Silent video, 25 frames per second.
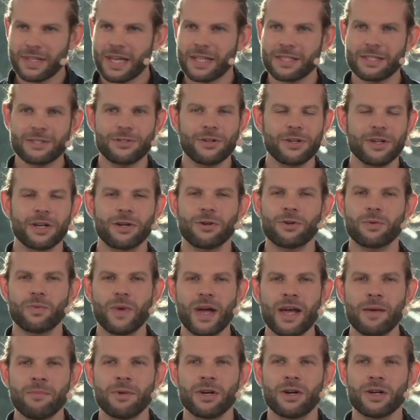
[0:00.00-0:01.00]
that's not a good
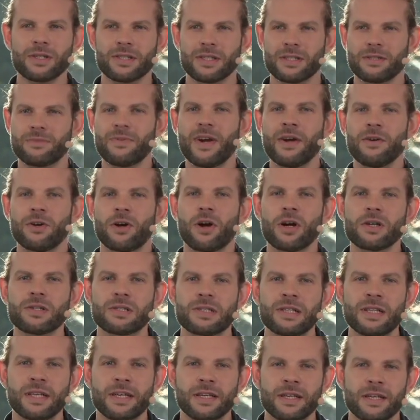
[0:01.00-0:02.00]
way because it's very
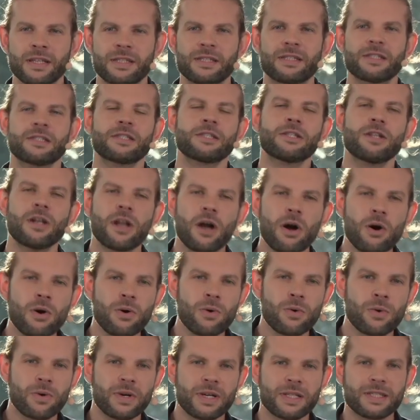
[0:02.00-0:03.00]
costly, it's
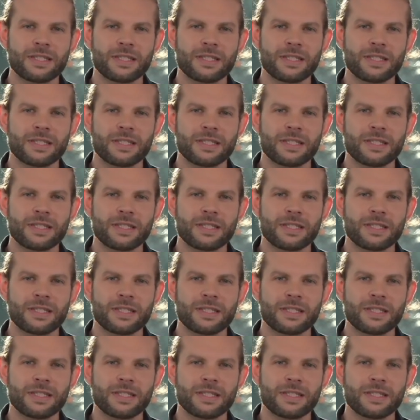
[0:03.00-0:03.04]
slow,